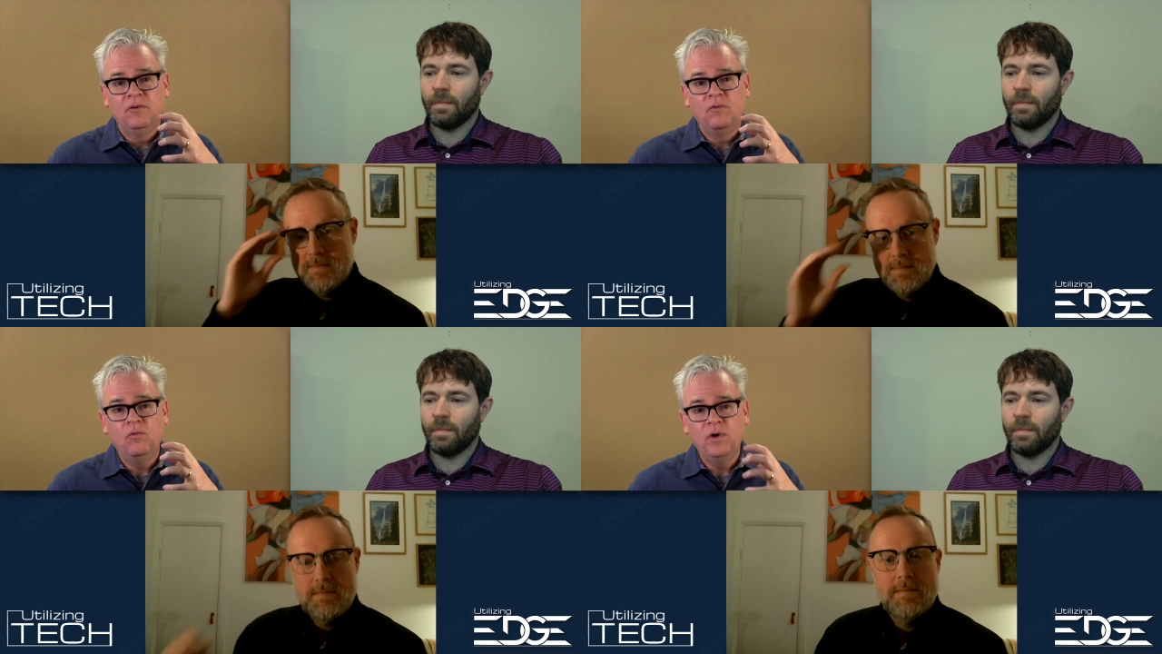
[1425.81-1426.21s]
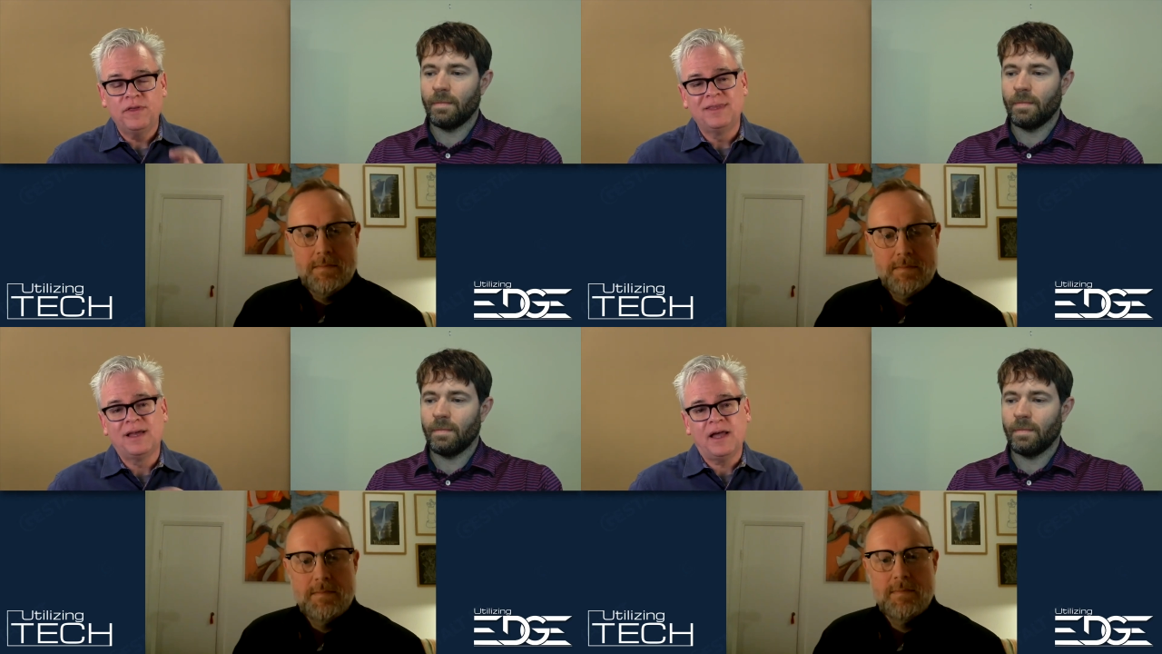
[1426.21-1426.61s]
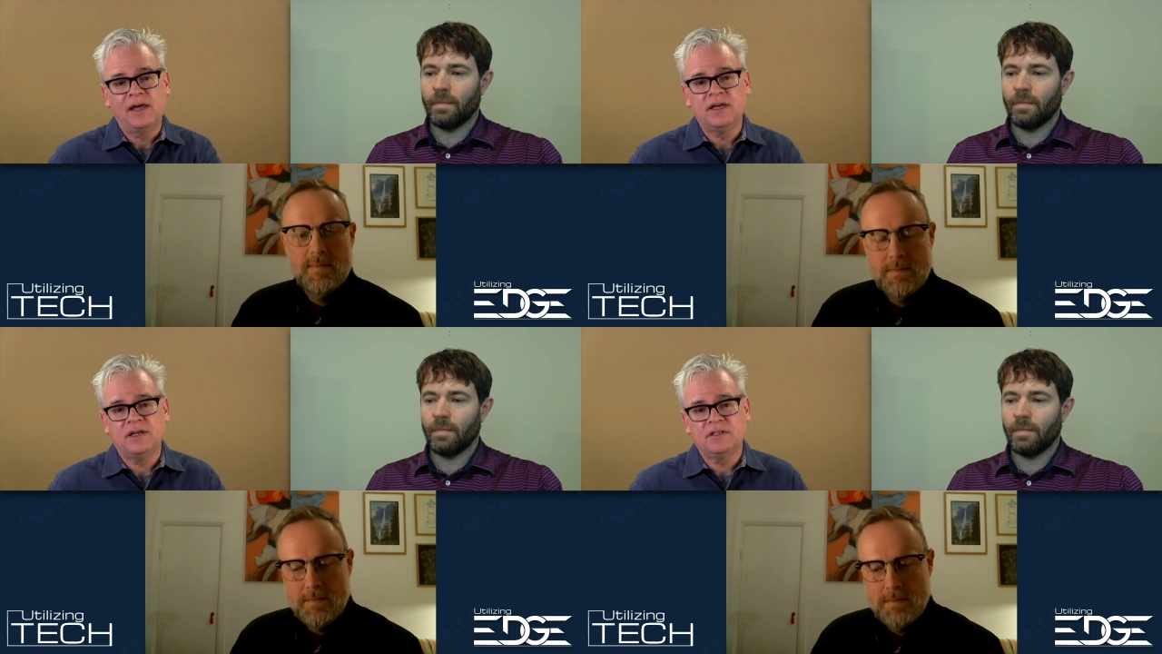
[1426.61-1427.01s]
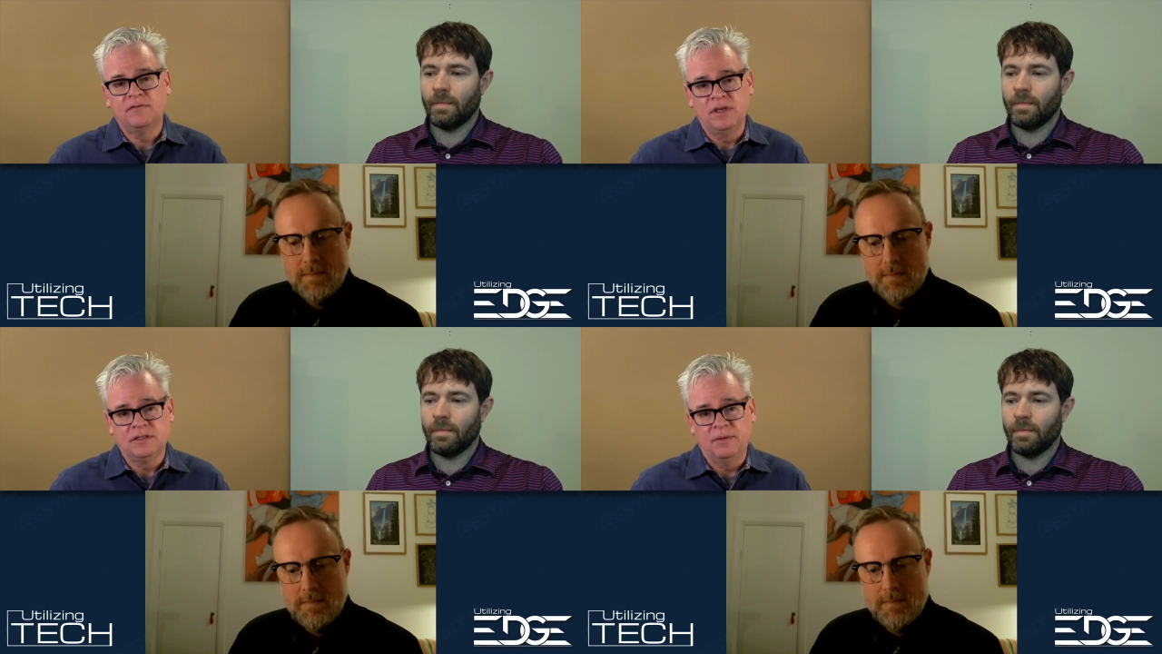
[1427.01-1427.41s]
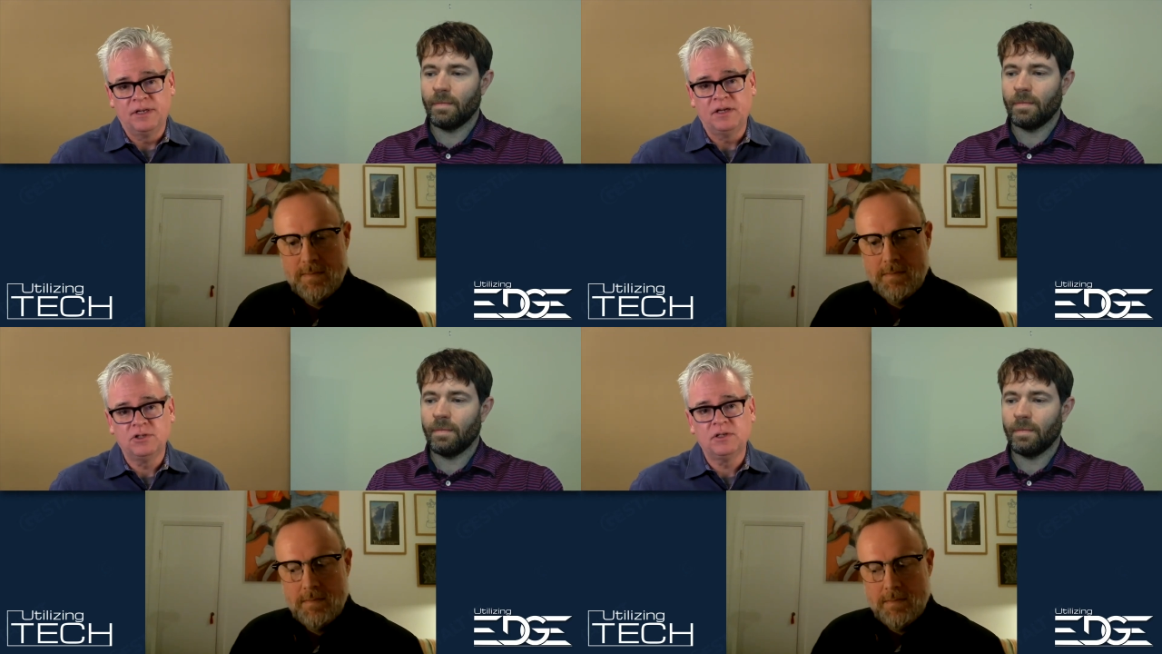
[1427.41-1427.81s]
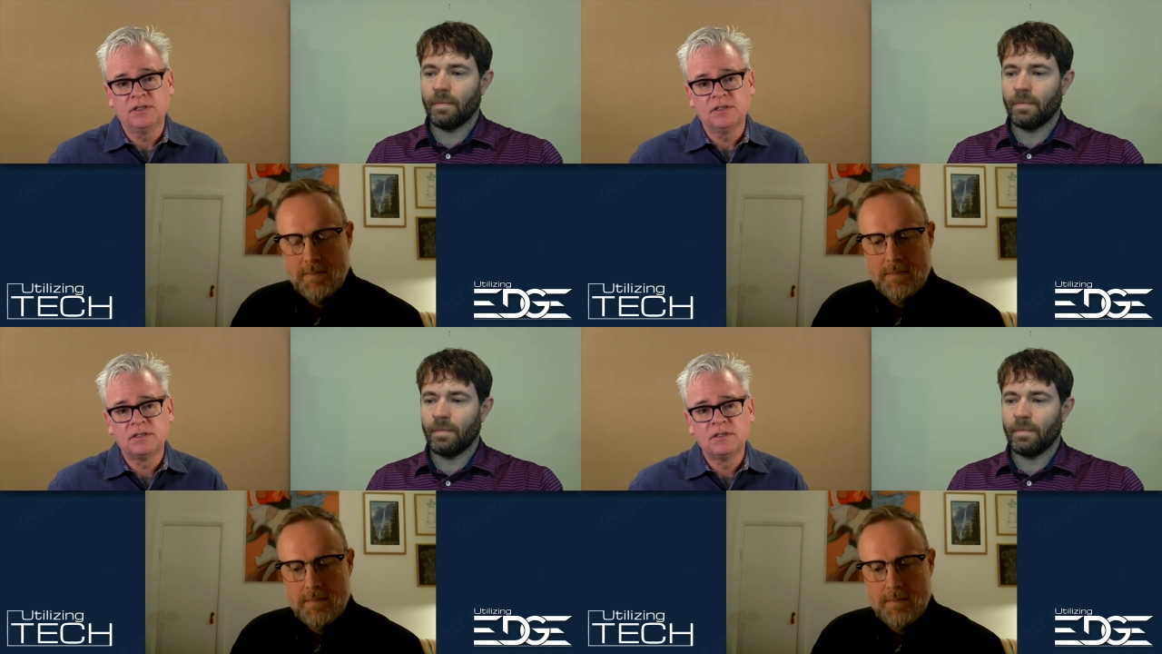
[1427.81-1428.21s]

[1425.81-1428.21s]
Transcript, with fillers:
Speaker 1: within the context of these limitations?